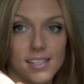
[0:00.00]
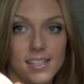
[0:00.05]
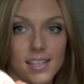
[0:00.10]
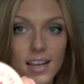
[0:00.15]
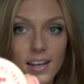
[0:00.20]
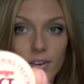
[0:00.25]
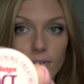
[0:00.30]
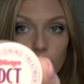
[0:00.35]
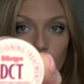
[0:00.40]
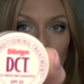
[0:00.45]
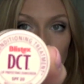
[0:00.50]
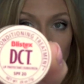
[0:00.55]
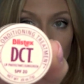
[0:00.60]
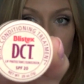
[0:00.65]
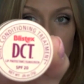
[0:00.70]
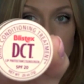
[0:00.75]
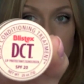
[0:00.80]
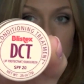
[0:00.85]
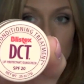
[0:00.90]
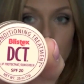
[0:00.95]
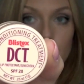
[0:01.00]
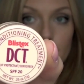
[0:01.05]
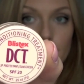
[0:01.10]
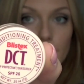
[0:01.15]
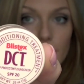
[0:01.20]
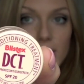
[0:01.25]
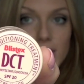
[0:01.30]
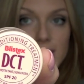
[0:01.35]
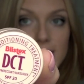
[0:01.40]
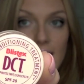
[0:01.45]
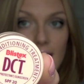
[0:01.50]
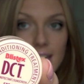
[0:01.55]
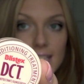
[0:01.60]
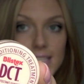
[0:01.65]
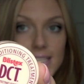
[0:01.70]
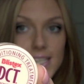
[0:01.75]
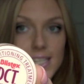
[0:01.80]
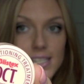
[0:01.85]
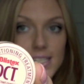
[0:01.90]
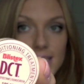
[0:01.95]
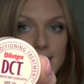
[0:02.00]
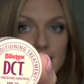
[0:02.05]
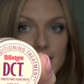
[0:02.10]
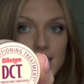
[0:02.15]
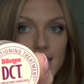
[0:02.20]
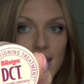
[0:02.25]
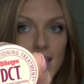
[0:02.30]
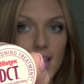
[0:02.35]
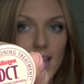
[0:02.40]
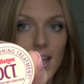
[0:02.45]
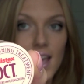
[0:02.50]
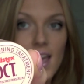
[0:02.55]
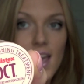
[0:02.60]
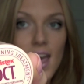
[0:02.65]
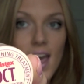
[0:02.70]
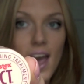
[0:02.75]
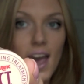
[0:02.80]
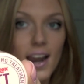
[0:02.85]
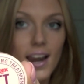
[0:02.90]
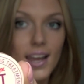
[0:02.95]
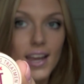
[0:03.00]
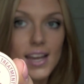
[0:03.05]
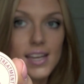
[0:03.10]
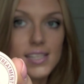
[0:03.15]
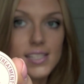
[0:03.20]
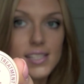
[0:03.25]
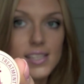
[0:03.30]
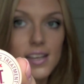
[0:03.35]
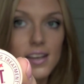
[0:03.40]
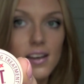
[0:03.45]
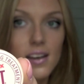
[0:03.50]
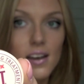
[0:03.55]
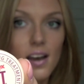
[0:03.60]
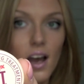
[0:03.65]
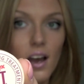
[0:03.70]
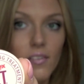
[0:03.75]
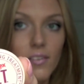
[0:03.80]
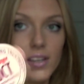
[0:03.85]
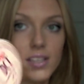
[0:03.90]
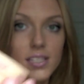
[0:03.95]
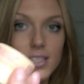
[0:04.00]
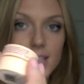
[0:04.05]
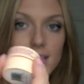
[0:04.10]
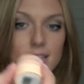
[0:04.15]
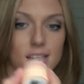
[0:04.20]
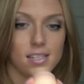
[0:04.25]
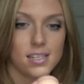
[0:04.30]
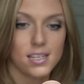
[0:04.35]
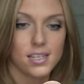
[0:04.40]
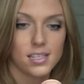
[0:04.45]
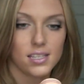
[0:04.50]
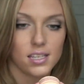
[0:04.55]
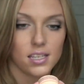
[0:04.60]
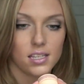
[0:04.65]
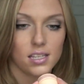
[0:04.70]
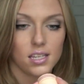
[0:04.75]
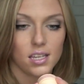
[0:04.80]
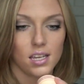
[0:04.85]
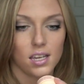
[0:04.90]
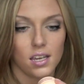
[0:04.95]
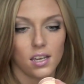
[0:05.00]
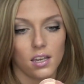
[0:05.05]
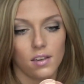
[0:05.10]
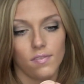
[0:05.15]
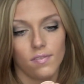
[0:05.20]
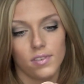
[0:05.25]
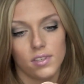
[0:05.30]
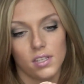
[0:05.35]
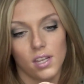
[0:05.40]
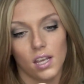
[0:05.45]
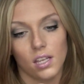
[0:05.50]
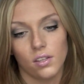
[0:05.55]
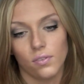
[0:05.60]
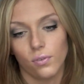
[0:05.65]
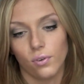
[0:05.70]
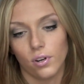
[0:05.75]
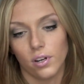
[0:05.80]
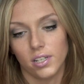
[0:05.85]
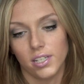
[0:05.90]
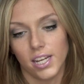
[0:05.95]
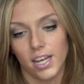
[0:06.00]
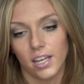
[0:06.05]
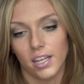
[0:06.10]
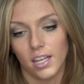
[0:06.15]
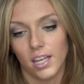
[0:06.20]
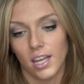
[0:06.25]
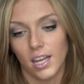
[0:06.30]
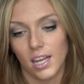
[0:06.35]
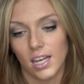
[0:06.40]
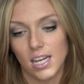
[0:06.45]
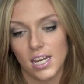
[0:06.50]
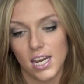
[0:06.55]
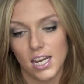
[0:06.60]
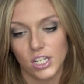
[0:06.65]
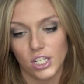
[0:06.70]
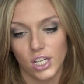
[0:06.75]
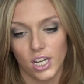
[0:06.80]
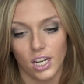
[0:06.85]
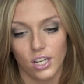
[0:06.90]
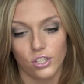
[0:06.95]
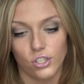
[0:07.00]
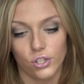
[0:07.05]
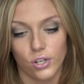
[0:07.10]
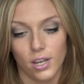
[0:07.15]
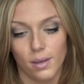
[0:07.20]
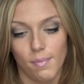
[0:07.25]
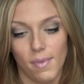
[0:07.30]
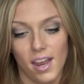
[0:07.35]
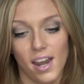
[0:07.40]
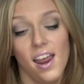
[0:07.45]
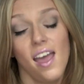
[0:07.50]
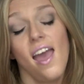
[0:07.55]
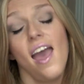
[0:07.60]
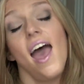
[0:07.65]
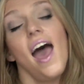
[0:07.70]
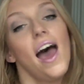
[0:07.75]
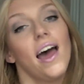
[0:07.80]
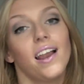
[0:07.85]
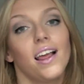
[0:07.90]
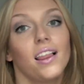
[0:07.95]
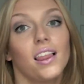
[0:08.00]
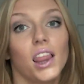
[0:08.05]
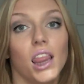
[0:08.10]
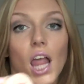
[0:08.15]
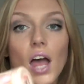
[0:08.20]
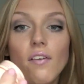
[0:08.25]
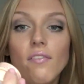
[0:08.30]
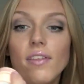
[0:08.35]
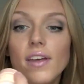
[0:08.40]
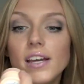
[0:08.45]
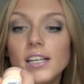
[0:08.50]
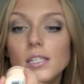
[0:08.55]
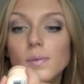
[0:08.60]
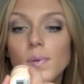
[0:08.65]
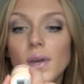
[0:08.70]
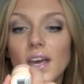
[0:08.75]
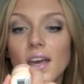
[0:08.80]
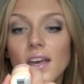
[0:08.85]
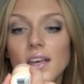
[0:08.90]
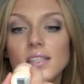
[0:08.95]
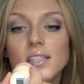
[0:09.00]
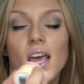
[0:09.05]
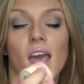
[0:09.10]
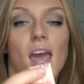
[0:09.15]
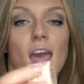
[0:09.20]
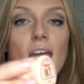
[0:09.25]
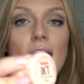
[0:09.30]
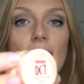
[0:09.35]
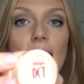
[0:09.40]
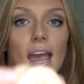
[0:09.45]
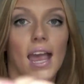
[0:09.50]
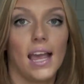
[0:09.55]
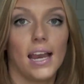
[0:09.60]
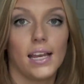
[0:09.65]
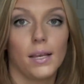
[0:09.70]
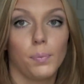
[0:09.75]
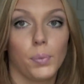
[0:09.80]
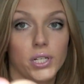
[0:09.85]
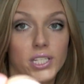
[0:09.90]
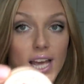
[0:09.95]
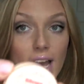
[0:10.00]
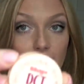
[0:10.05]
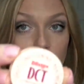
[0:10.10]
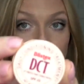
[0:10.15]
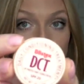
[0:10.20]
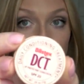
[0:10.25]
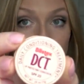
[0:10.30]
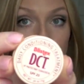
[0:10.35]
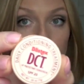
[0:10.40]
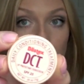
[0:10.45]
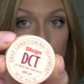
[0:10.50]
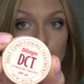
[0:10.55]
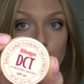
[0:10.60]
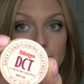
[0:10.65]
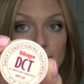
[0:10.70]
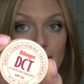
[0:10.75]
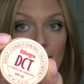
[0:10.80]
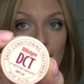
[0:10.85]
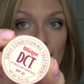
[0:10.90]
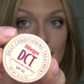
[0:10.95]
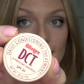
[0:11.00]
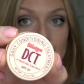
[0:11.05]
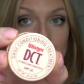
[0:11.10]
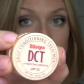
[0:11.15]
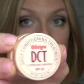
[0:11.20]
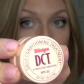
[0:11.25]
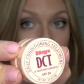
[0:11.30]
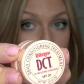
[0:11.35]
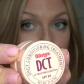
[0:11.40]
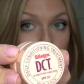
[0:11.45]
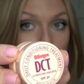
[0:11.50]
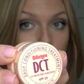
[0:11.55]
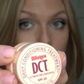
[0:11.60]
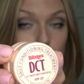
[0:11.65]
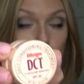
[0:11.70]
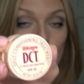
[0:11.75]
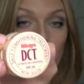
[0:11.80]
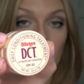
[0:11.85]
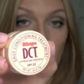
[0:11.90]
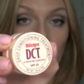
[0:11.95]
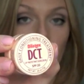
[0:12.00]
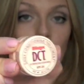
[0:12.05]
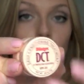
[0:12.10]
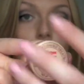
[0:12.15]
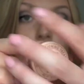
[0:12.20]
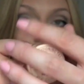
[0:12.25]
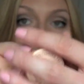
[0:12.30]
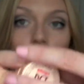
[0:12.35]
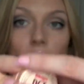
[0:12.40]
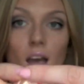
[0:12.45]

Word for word: This is kind of weird, but it's the Blistex DCT, and I guess the obviously the DCT stands for Daily Conditioning Treatment, and I love this because it protects your lips and it's SPF 20.